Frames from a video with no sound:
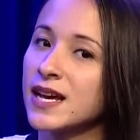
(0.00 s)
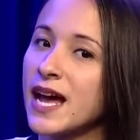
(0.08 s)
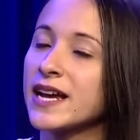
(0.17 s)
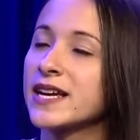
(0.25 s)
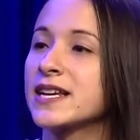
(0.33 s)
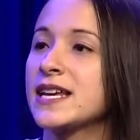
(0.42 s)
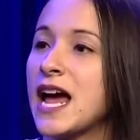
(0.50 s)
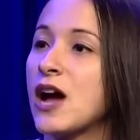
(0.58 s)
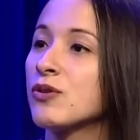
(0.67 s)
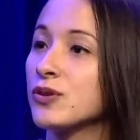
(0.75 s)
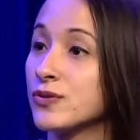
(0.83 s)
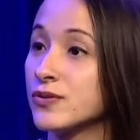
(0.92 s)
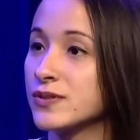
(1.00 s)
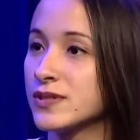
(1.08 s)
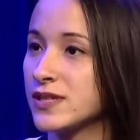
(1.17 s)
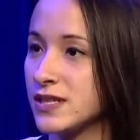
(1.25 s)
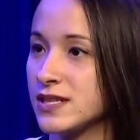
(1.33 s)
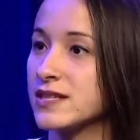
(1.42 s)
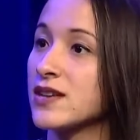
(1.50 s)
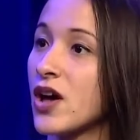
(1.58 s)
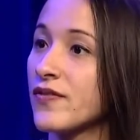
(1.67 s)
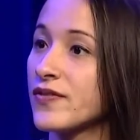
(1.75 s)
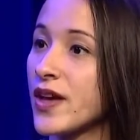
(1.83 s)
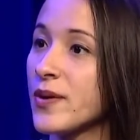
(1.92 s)
I can now use to
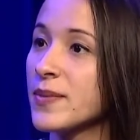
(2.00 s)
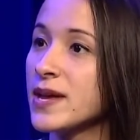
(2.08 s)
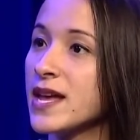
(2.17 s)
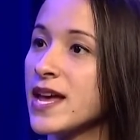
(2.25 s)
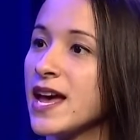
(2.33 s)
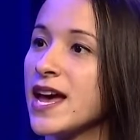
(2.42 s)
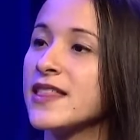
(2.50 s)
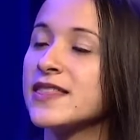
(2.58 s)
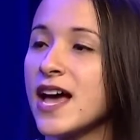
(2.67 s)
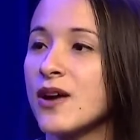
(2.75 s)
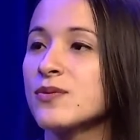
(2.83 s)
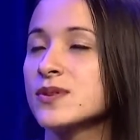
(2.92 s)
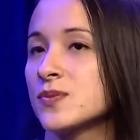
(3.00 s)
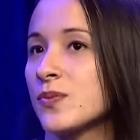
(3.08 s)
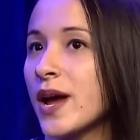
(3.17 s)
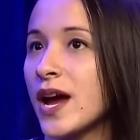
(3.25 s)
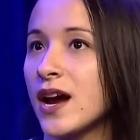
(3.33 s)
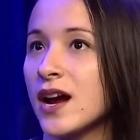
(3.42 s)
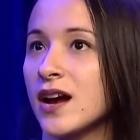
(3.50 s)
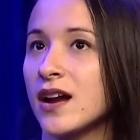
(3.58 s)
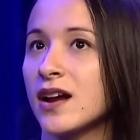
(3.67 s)
dissolve them. And that was where